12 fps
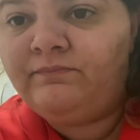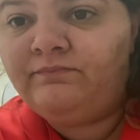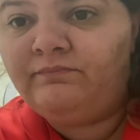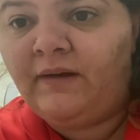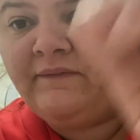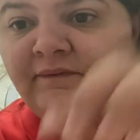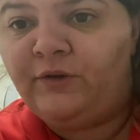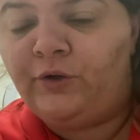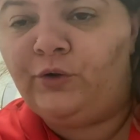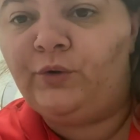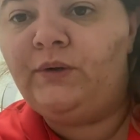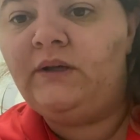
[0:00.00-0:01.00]
my
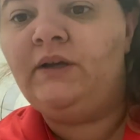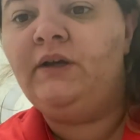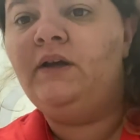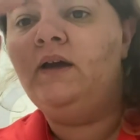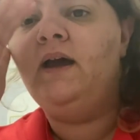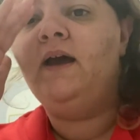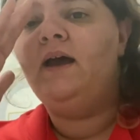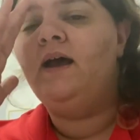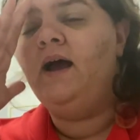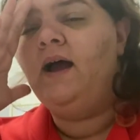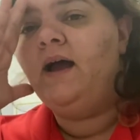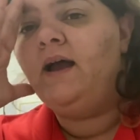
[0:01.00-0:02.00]
food
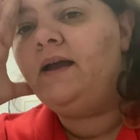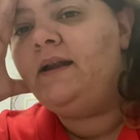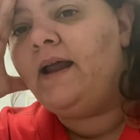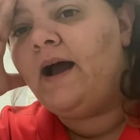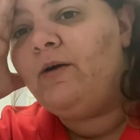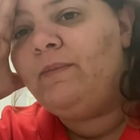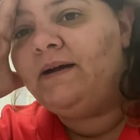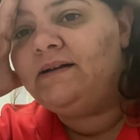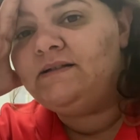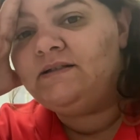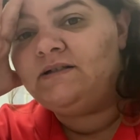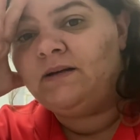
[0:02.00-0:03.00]
and now my
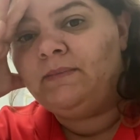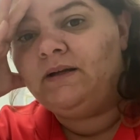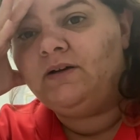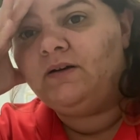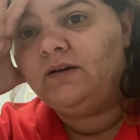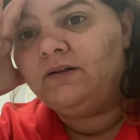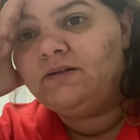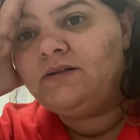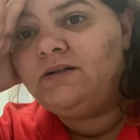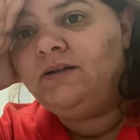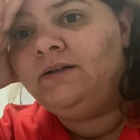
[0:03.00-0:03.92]
stomach hurts.